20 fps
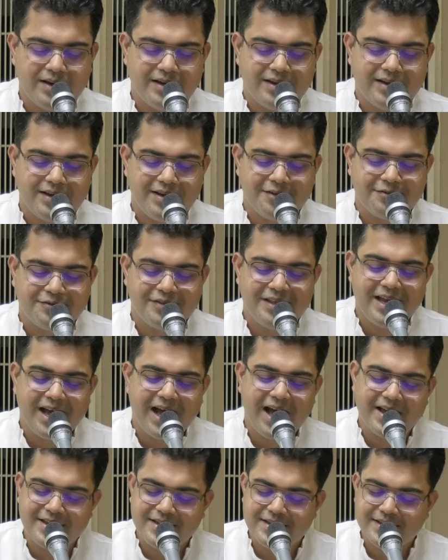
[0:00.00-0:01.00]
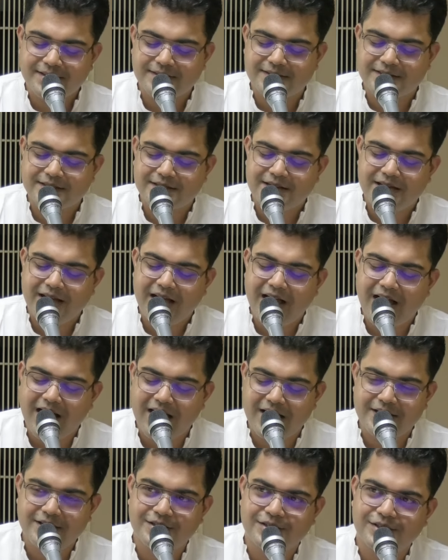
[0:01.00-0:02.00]
If the highest
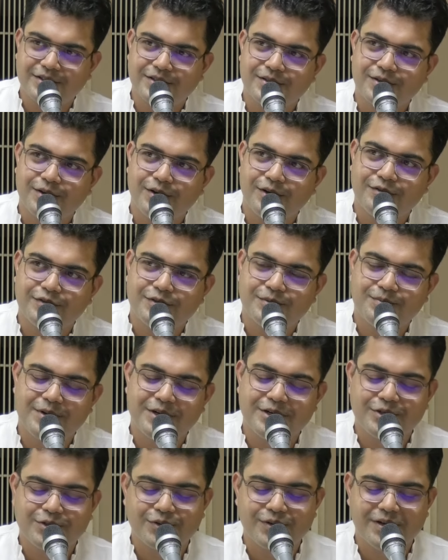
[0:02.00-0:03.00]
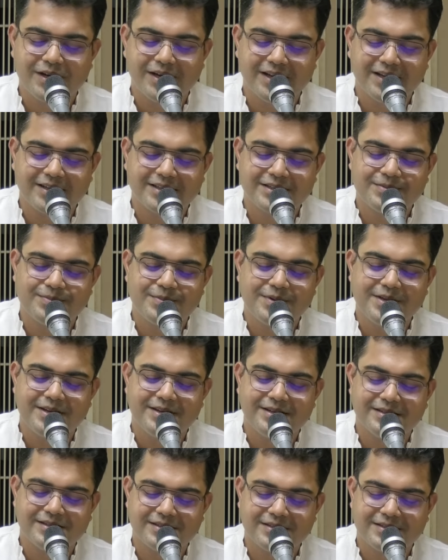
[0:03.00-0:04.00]
height of spiritual
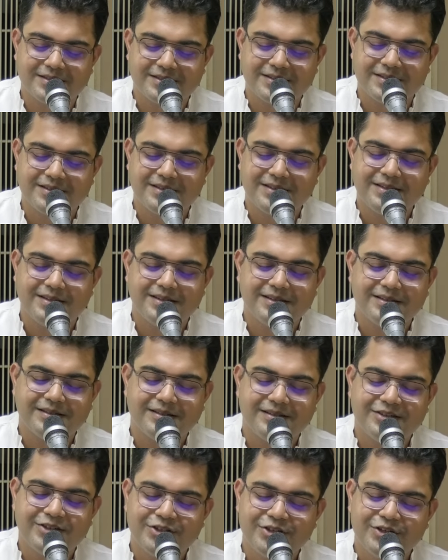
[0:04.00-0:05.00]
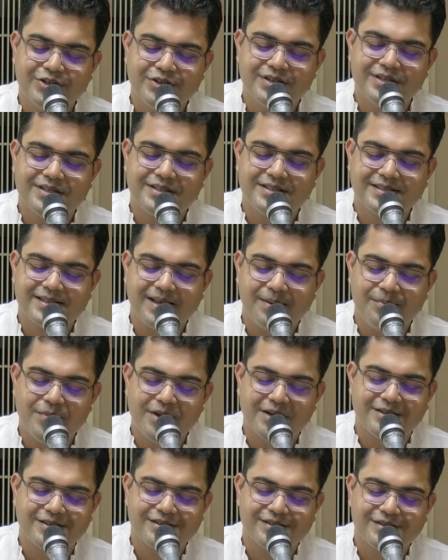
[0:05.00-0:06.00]
experience, the sheer
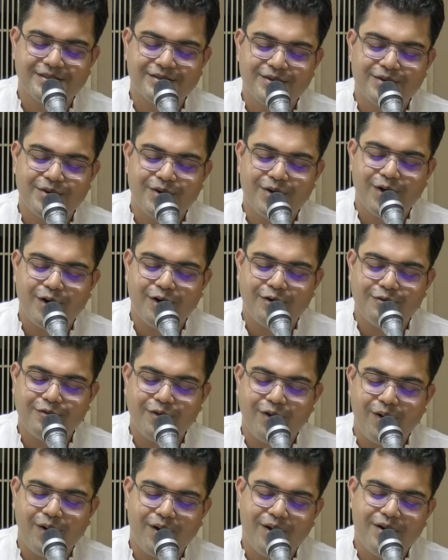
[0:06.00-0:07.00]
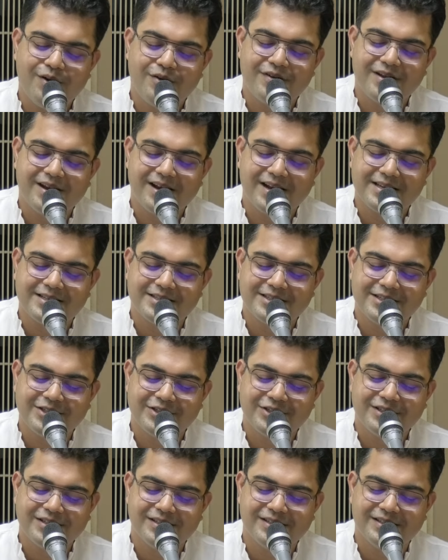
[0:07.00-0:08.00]
summit of all
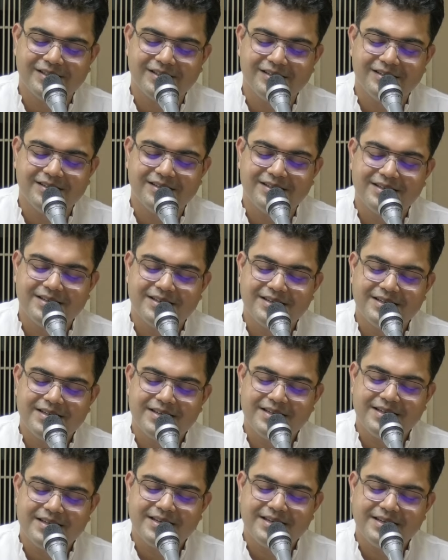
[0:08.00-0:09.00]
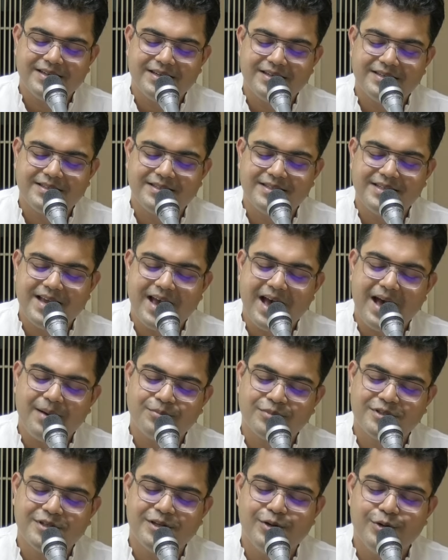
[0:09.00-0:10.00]
realization, is the
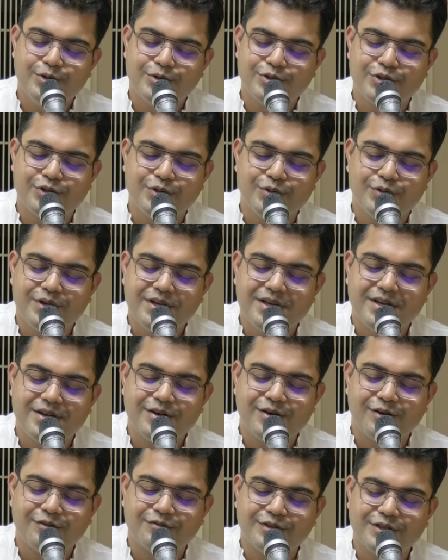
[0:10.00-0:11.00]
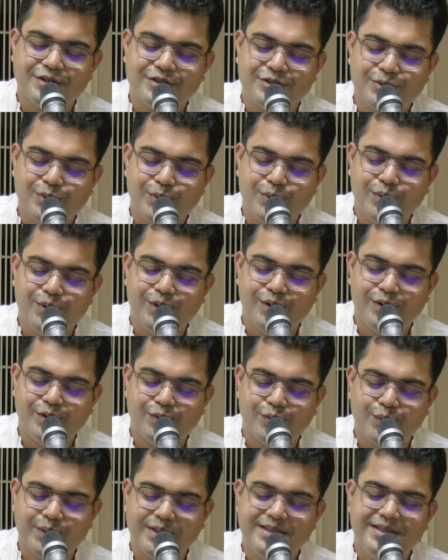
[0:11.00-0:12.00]
absolute union of the soul
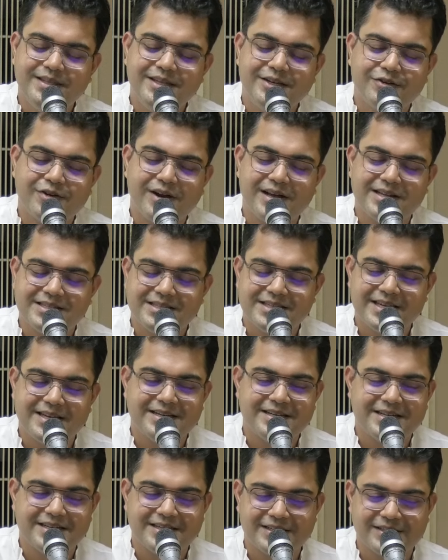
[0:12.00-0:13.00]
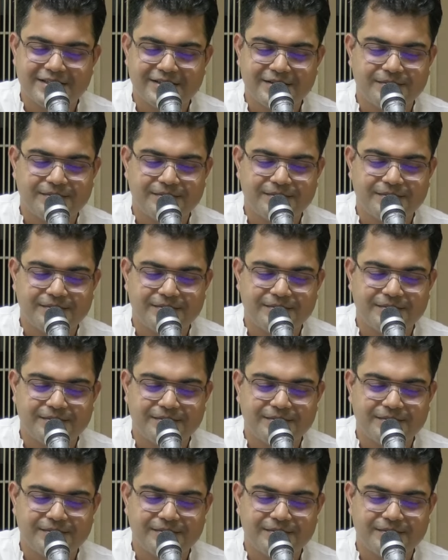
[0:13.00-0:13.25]
with the transcendent,